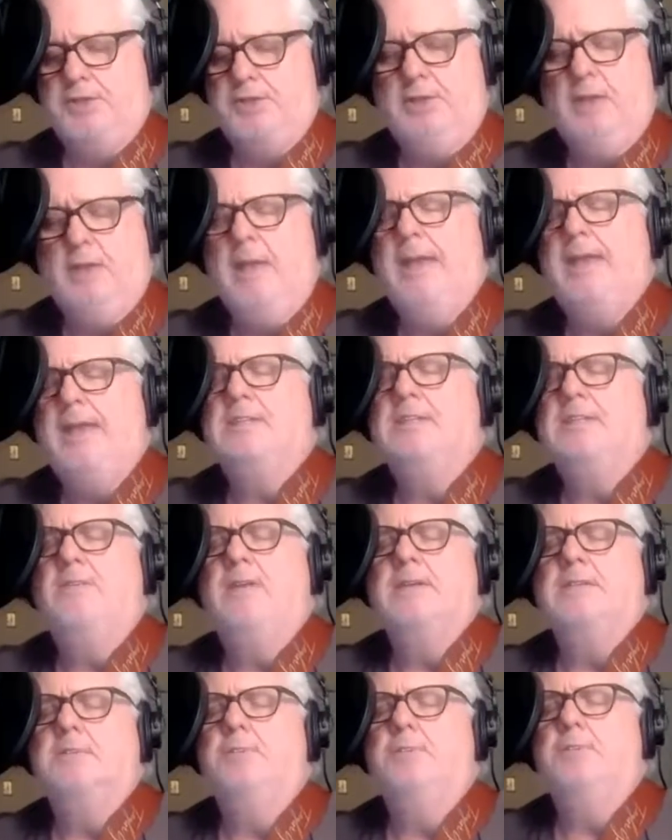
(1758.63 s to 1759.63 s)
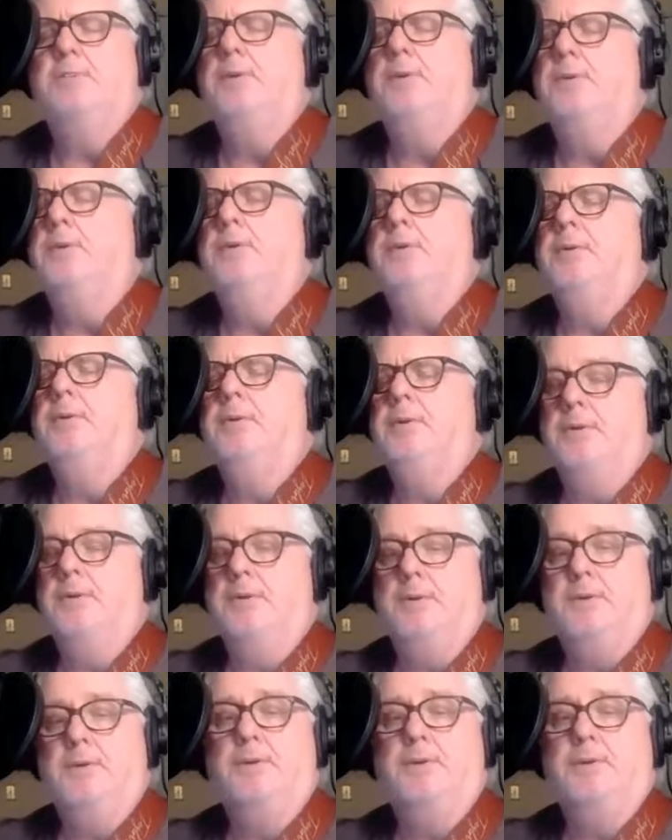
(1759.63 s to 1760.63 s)
she lays
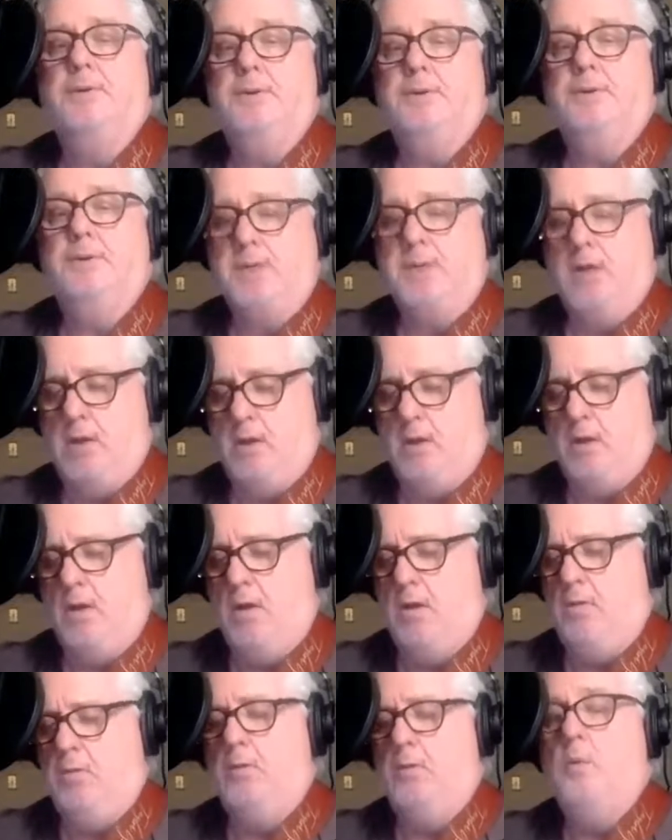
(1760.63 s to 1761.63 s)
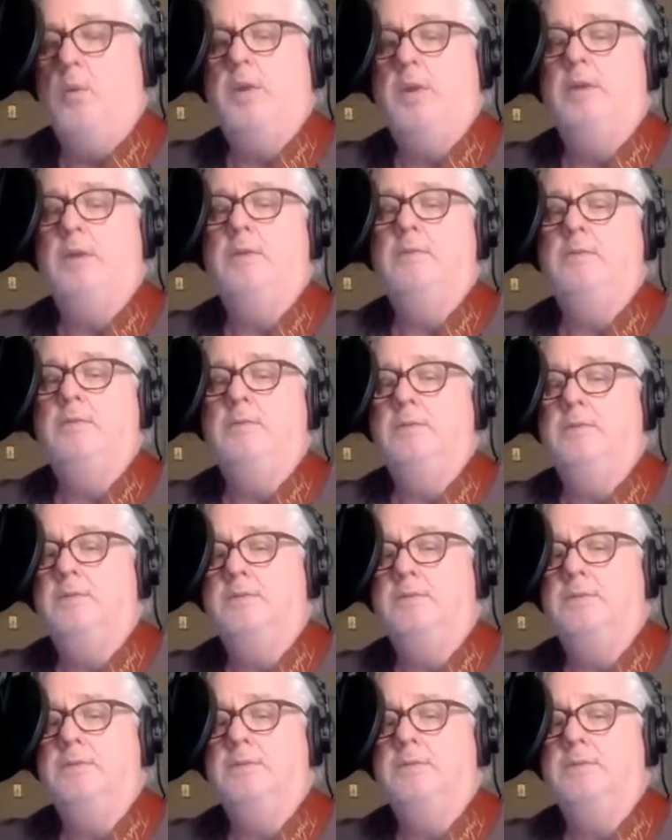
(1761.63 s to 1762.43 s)
vespers on the wind.